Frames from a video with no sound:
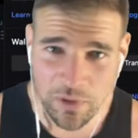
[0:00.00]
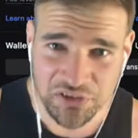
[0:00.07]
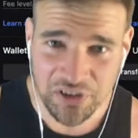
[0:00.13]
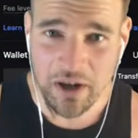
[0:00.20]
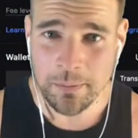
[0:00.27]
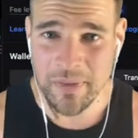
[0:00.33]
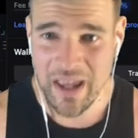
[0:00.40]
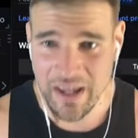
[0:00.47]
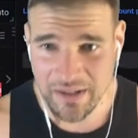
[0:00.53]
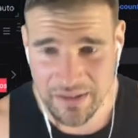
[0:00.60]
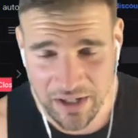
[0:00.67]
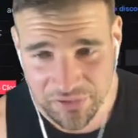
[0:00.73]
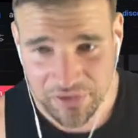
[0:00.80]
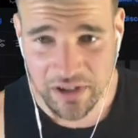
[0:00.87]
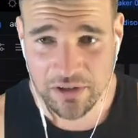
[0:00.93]
What's up, man?
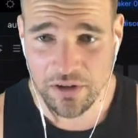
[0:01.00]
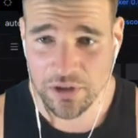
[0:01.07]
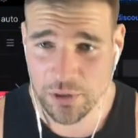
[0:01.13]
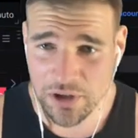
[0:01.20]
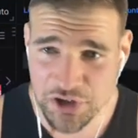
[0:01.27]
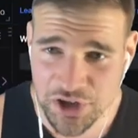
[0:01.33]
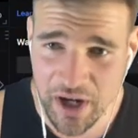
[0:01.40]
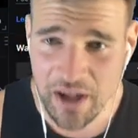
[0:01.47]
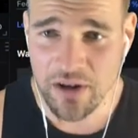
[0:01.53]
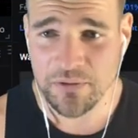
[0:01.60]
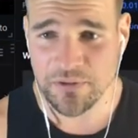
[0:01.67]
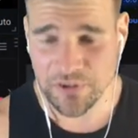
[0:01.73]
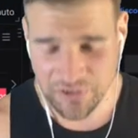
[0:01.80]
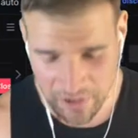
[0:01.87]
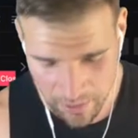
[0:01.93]
Next thing you know, you're in jail
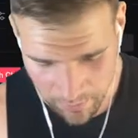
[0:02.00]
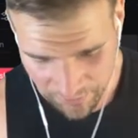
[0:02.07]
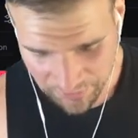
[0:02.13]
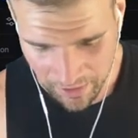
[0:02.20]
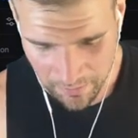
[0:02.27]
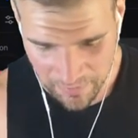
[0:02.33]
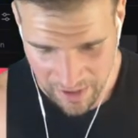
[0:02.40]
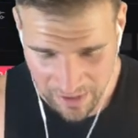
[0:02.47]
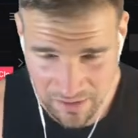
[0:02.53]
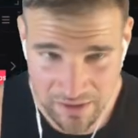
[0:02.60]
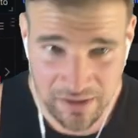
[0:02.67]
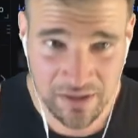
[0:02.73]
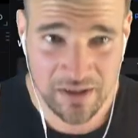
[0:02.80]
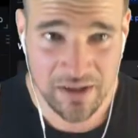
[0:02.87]
for saying, what's up, man?